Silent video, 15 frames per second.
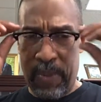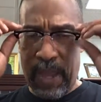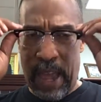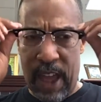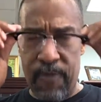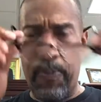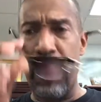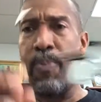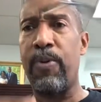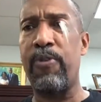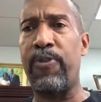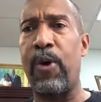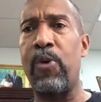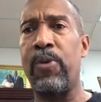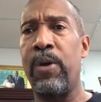have people
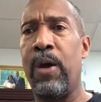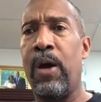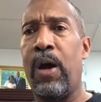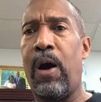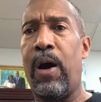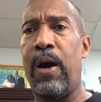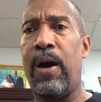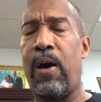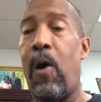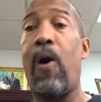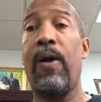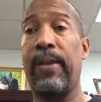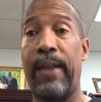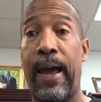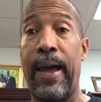vote
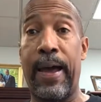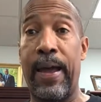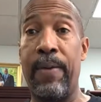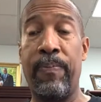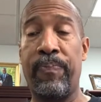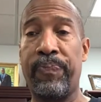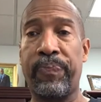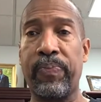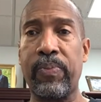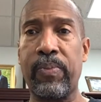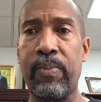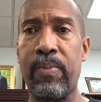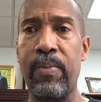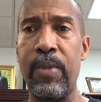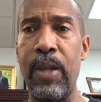online
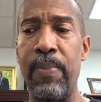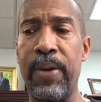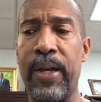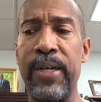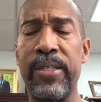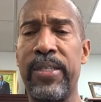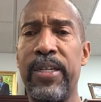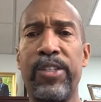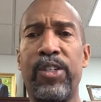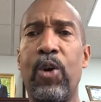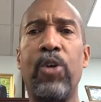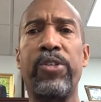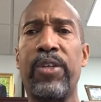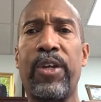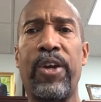because there's
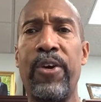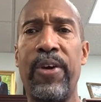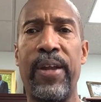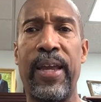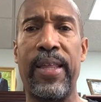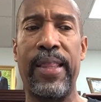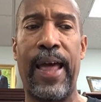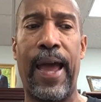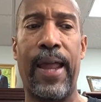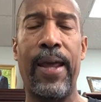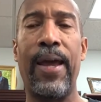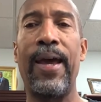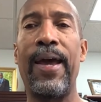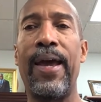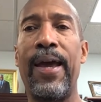no security in that.
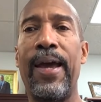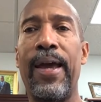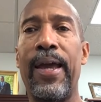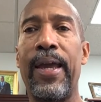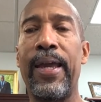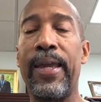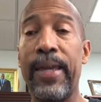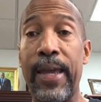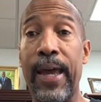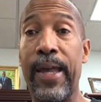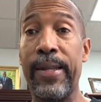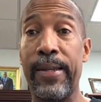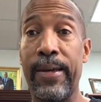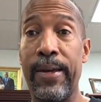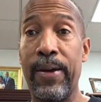
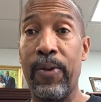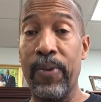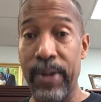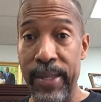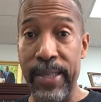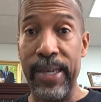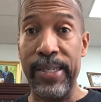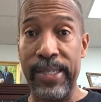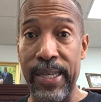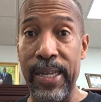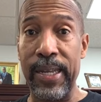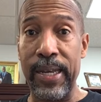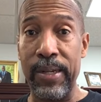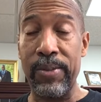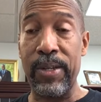Yet, what did they
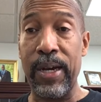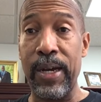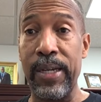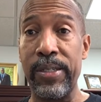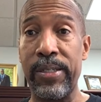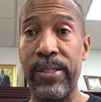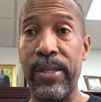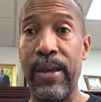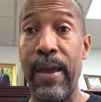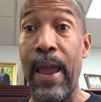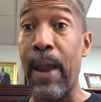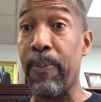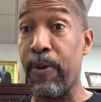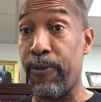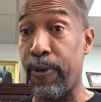send out to us?
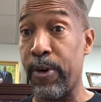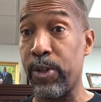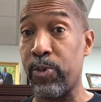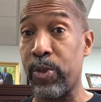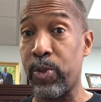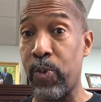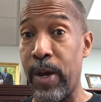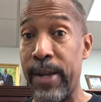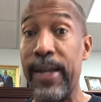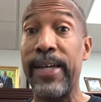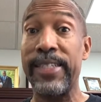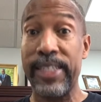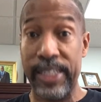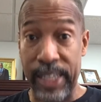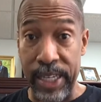April 1st was what?
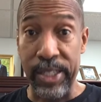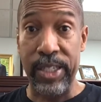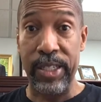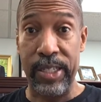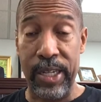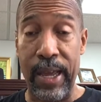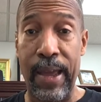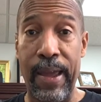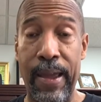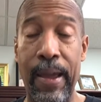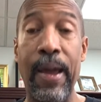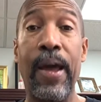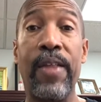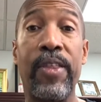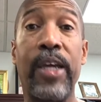Census Day.
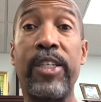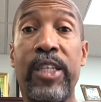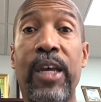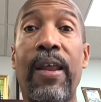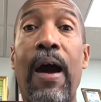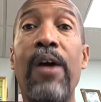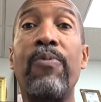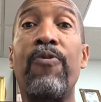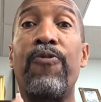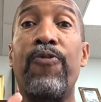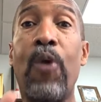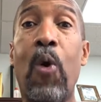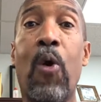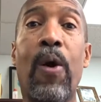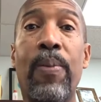They sent out
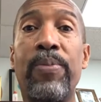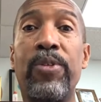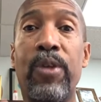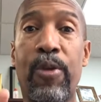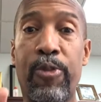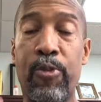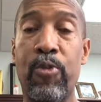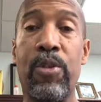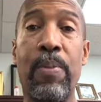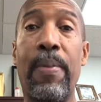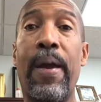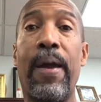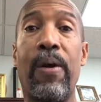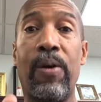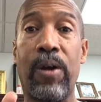forms through the
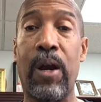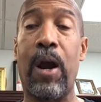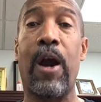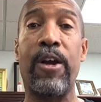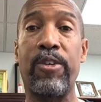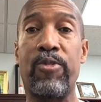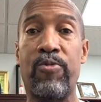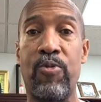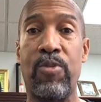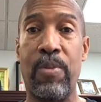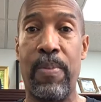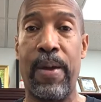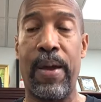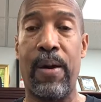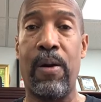mail, cards through the
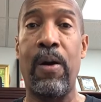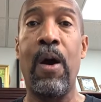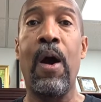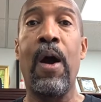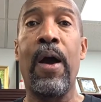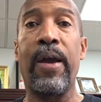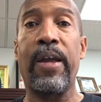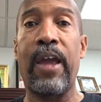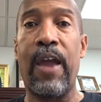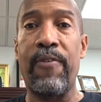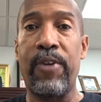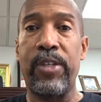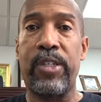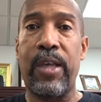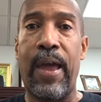mail, gave
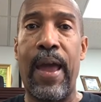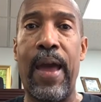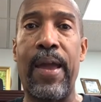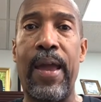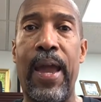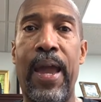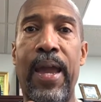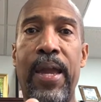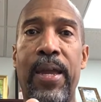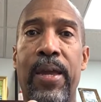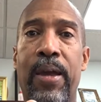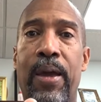us a